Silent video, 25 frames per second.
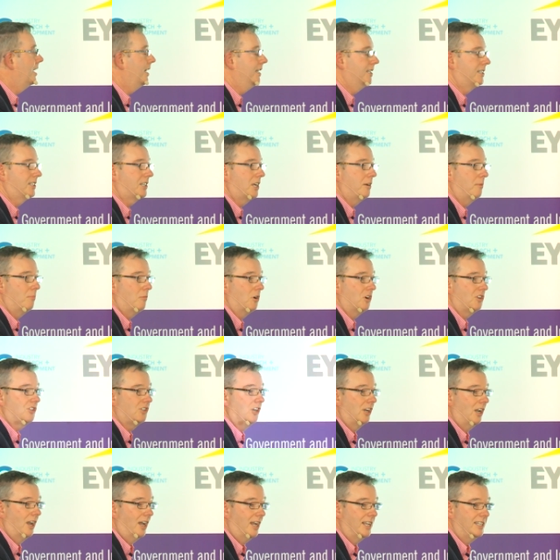is
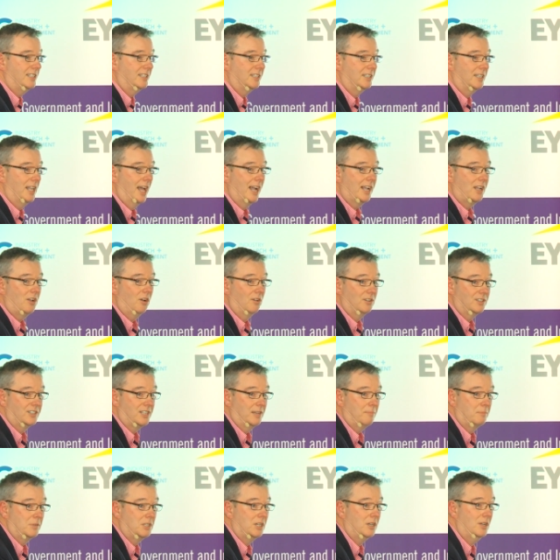commercializing that
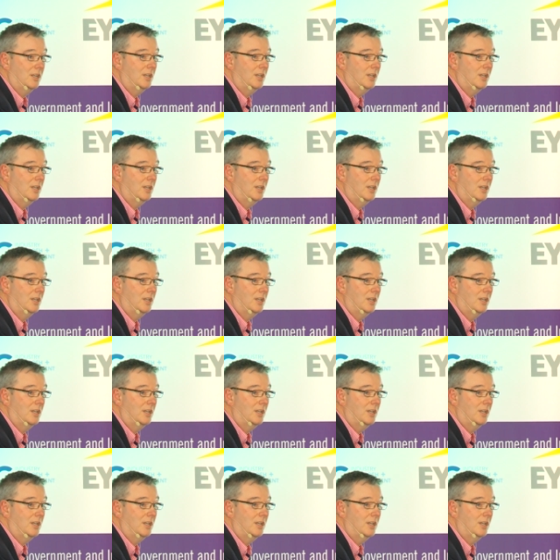concept.